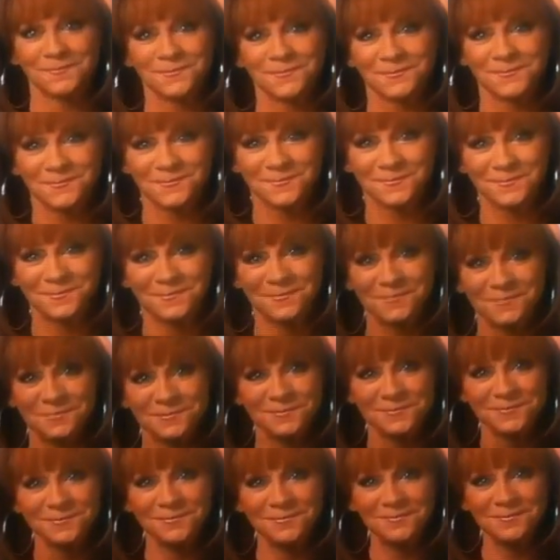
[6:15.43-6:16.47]

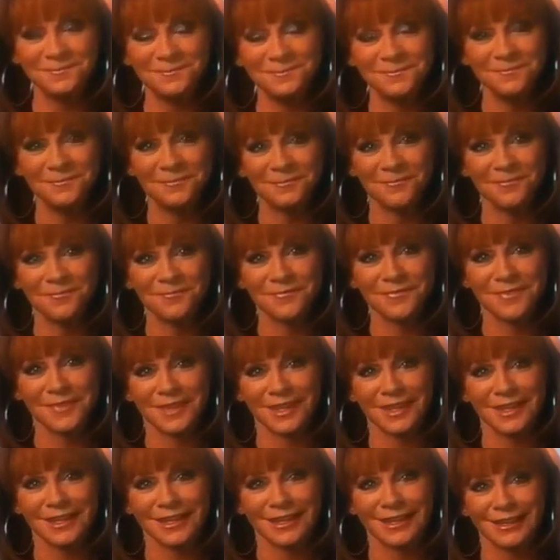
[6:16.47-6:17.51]
are there a few
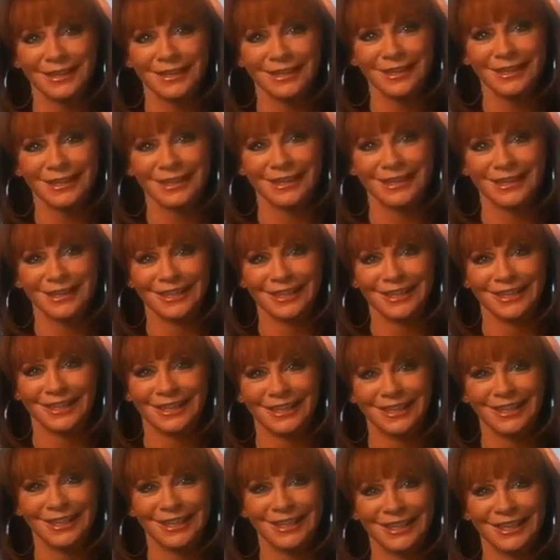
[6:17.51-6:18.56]
where you look back and you go,
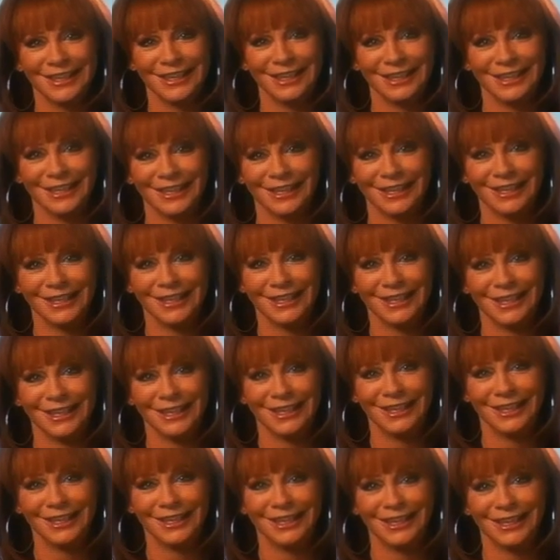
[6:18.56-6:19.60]
wow, that's not as
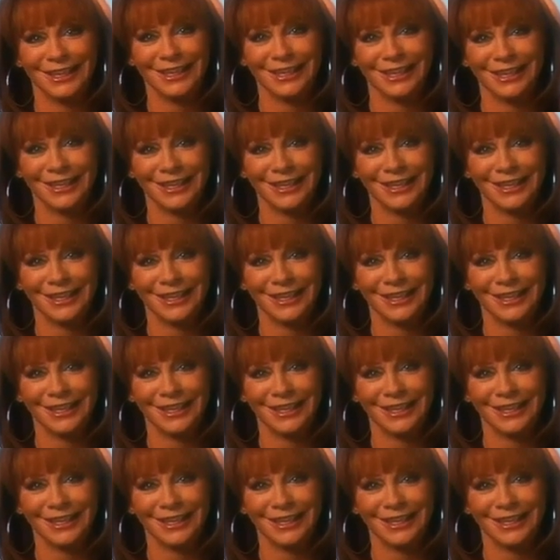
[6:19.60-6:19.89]
timeless as...